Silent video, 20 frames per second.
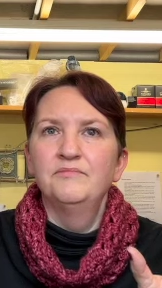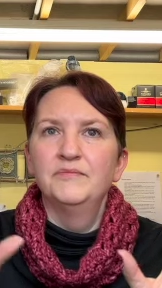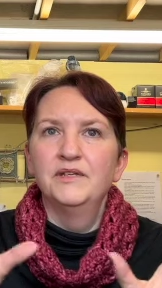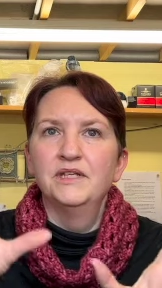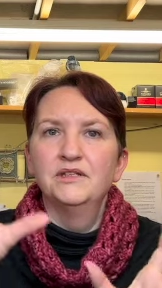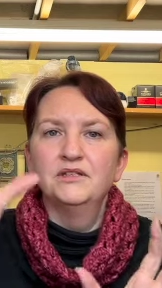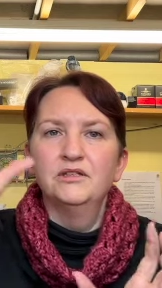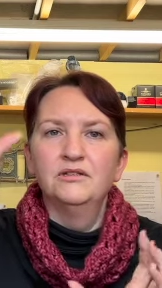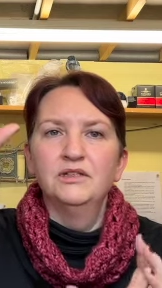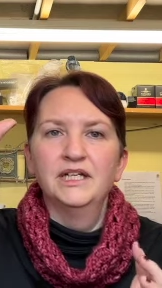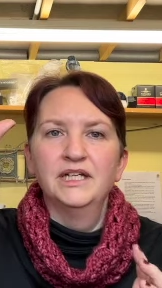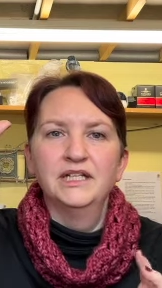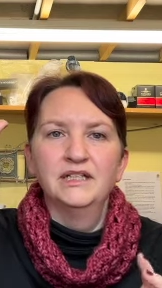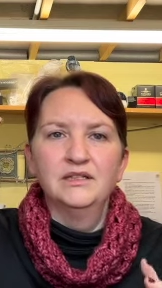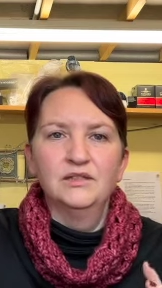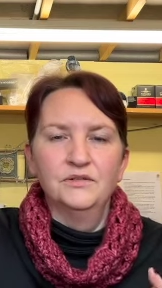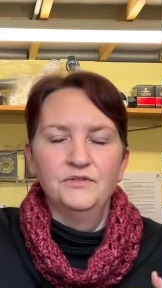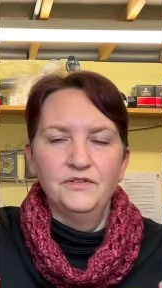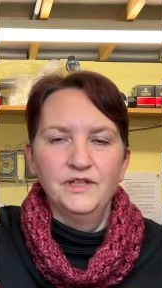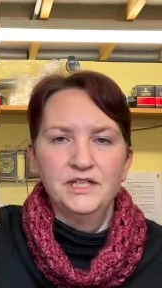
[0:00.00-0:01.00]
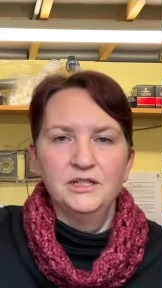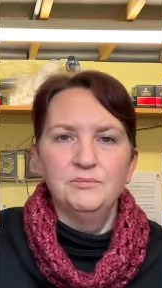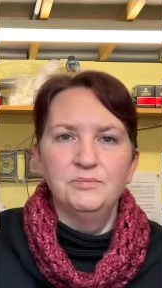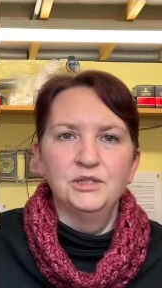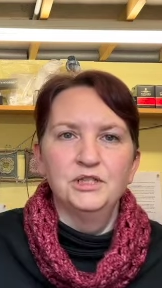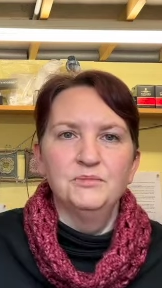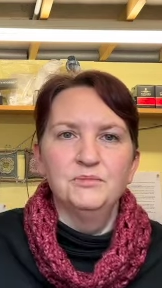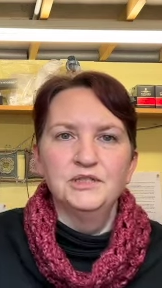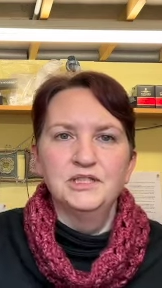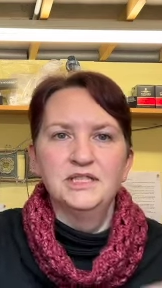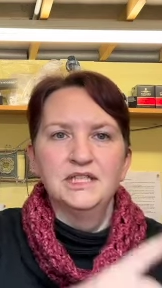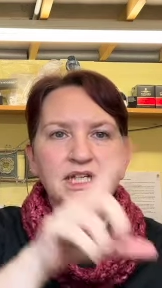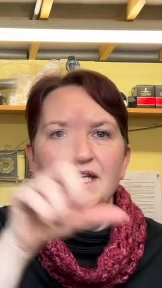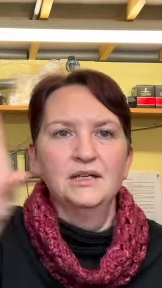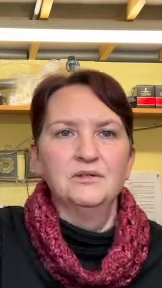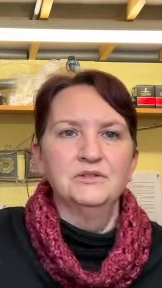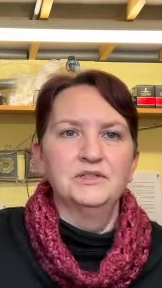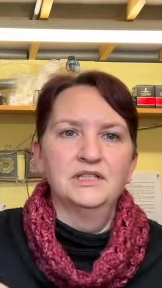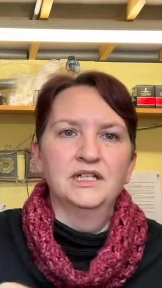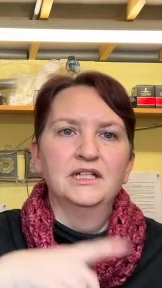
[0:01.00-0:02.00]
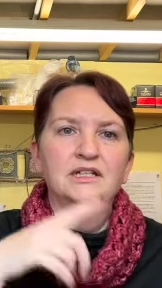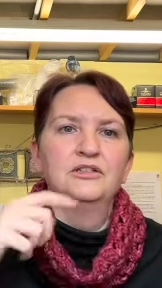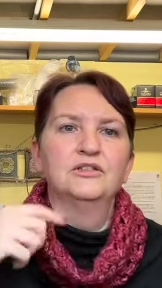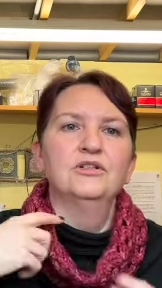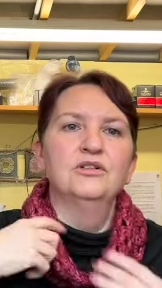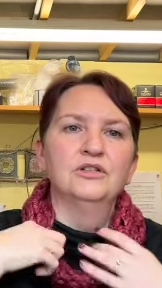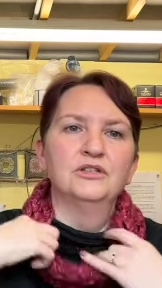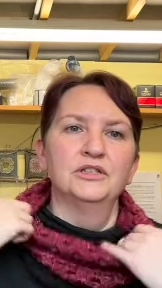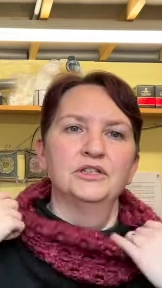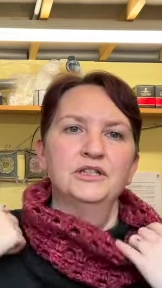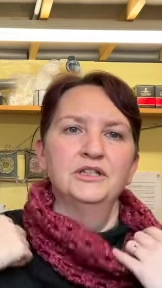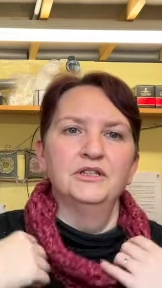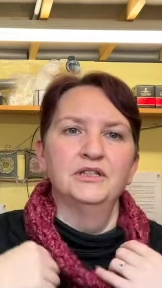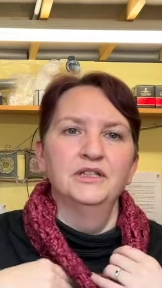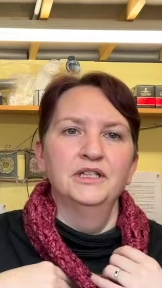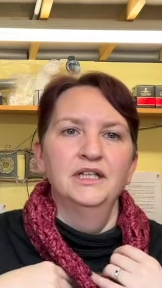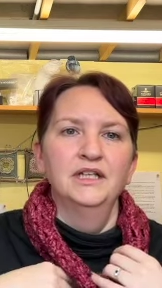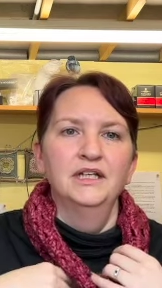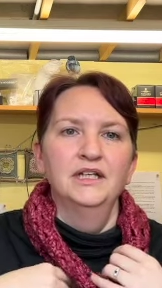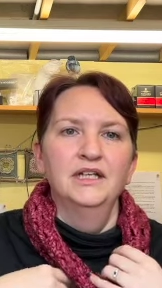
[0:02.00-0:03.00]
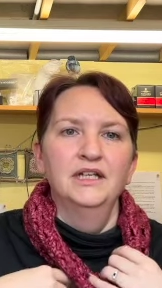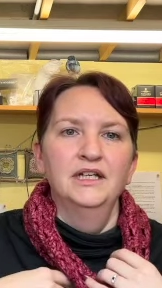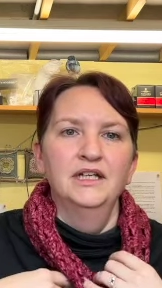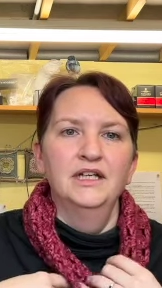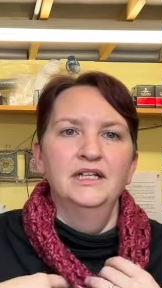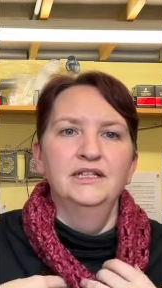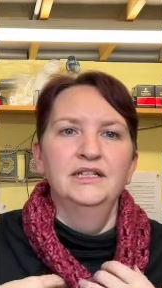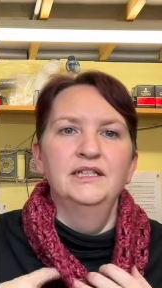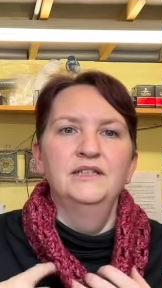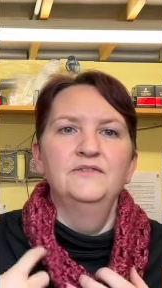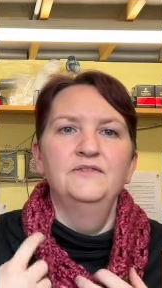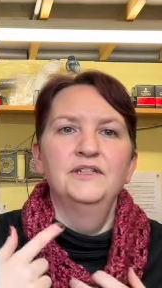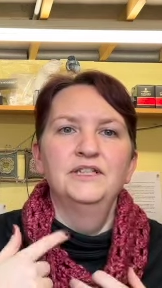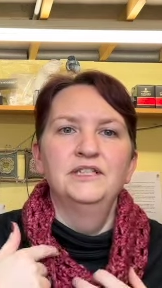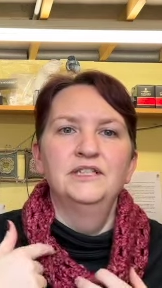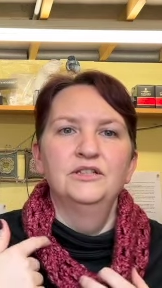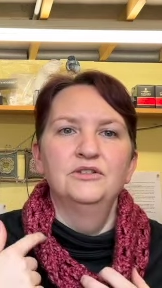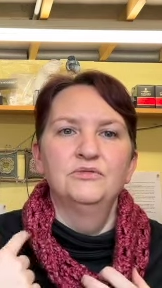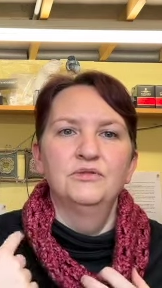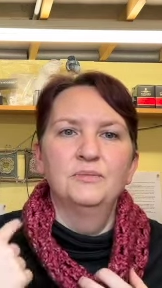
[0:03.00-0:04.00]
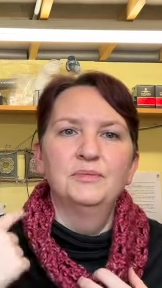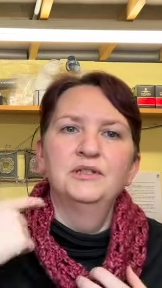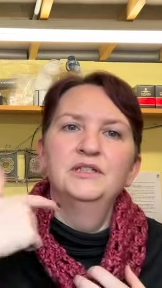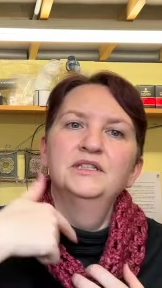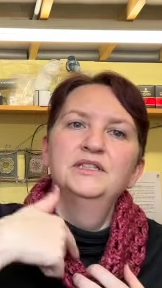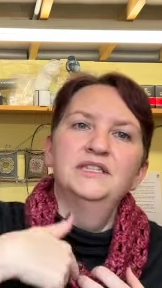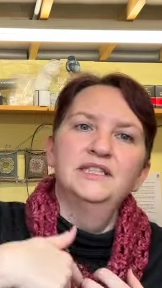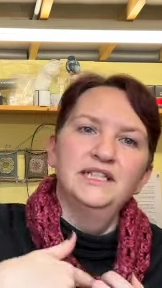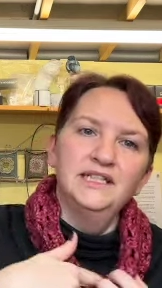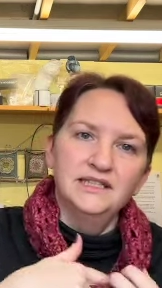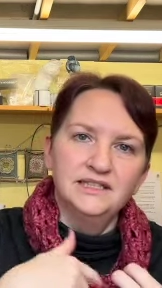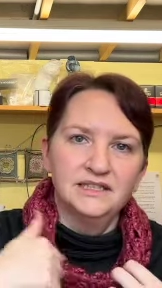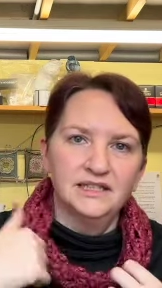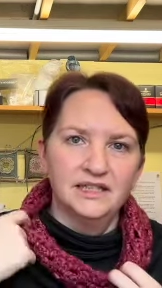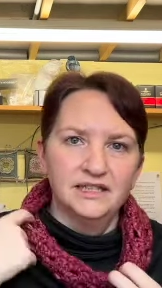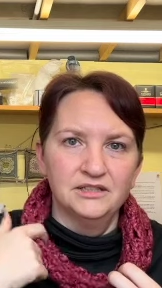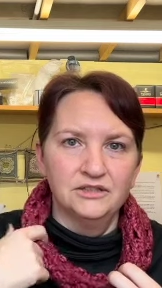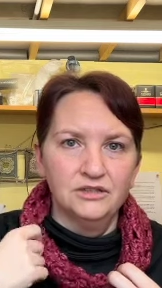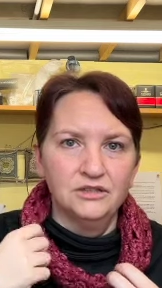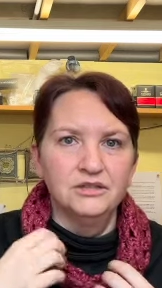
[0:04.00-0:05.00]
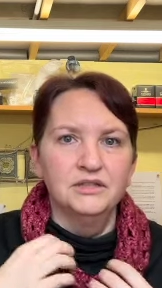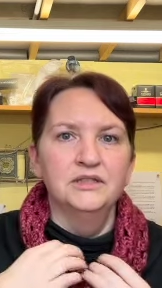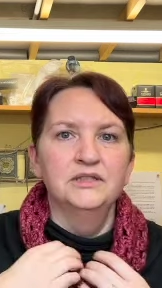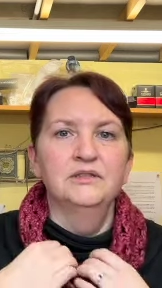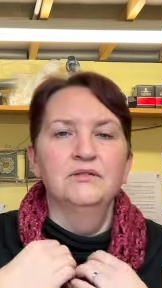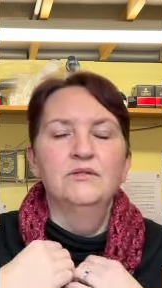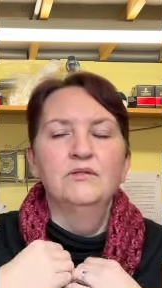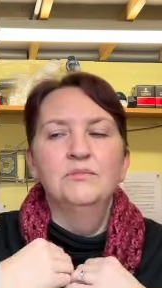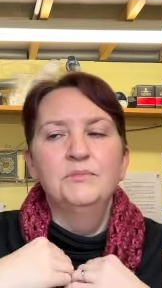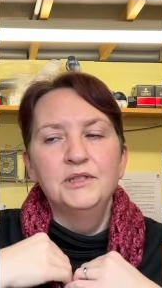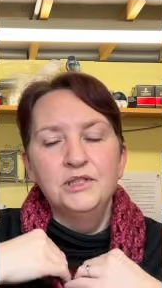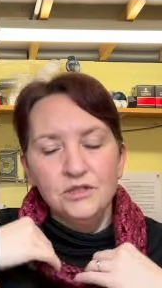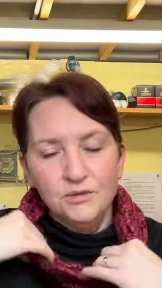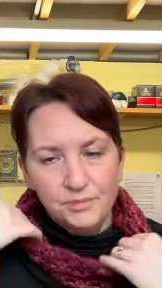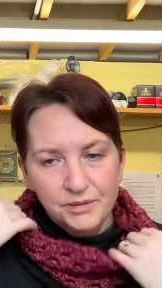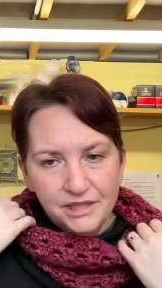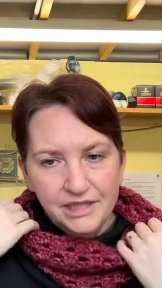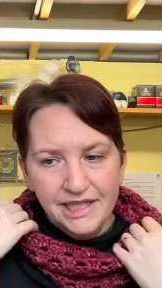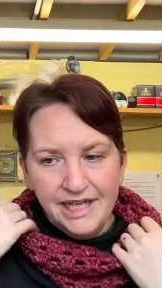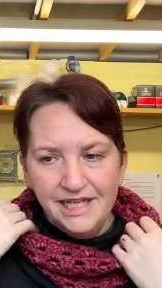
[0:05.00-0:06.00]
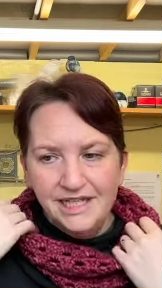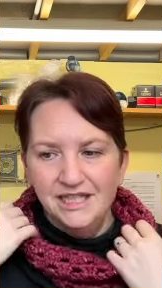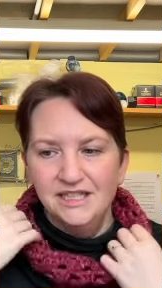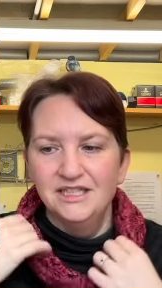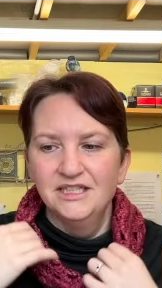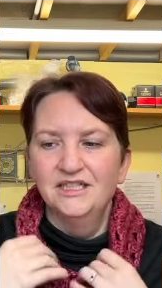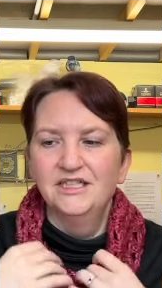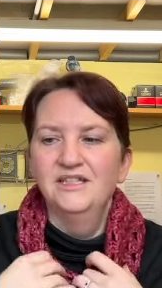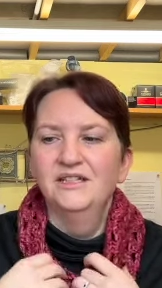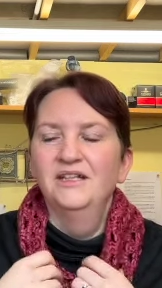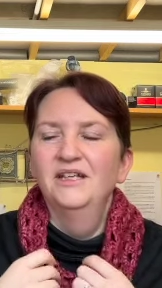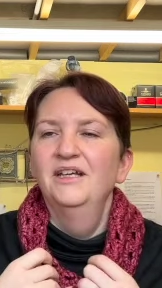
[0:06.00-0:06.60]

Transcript: do like the Faded Bloom is the outside colour, and then the Vintage Ribbon is the inside colour, so it would be double layered,